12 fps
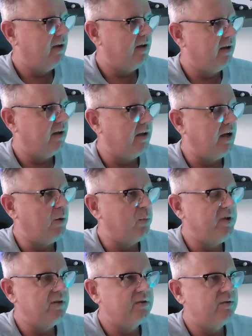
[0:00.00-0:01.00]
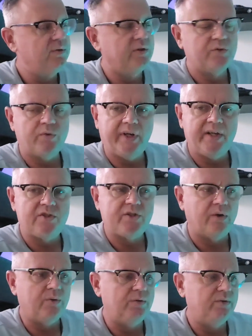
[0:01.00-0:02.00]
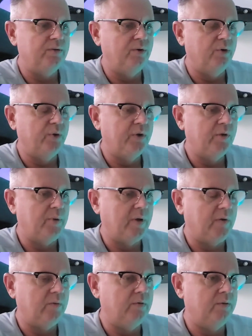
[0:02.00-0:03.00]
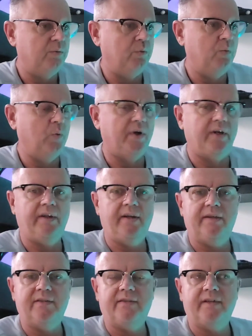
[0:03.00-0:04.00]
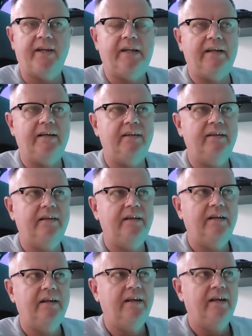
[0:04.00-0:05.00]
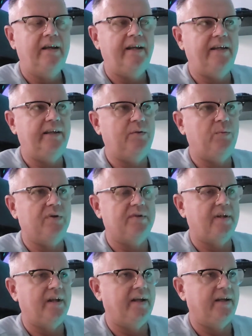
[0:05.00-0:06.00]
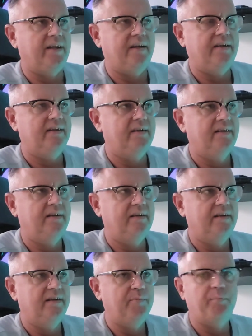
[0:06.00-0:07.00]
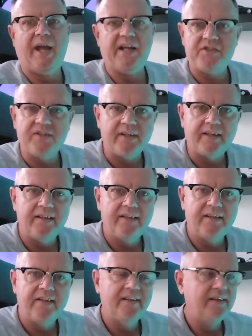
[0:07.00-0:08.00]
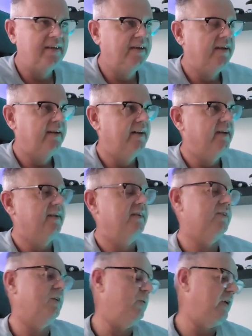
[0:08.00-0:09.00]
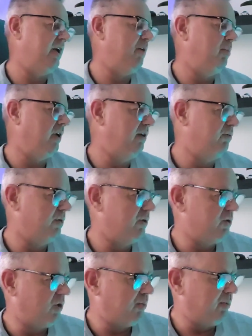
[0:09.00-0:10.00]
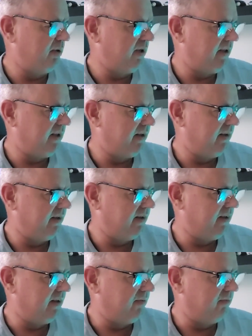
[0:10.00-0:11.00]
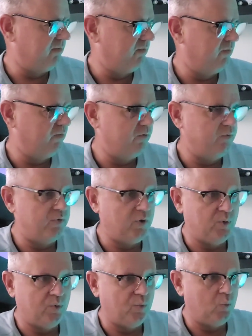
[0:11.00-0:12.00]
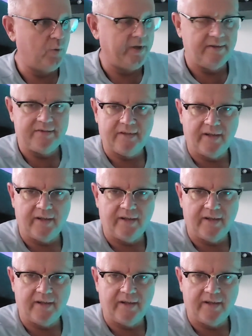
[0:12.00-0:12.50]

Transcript: I went to the trade show to learn about what it is, and it was like magic. So I applied for the job, and a few weeks